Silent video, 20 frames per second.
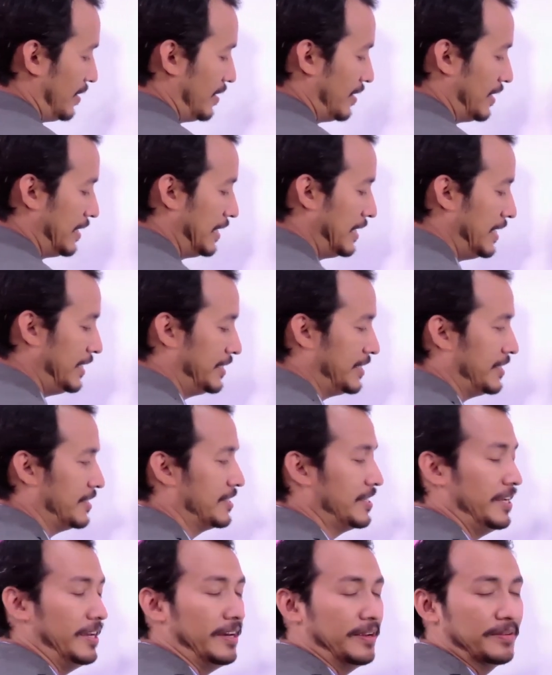letters
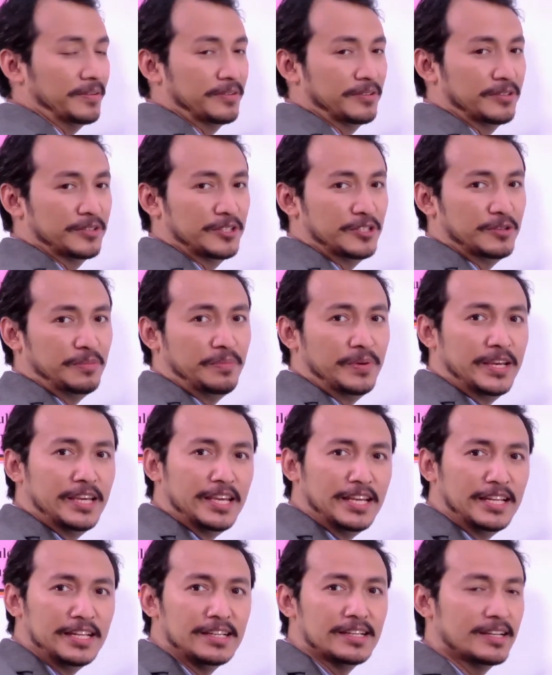here to
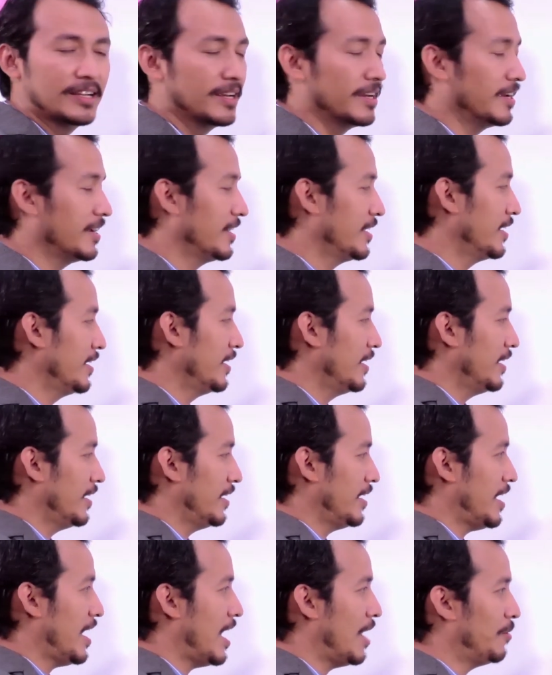begin
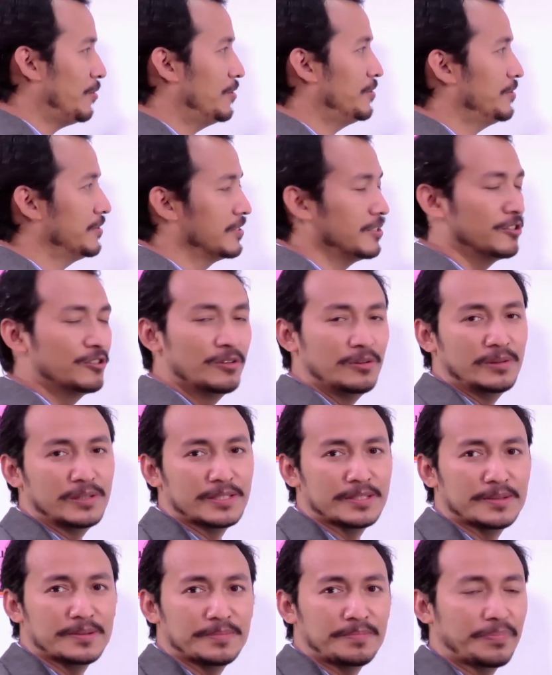our rules.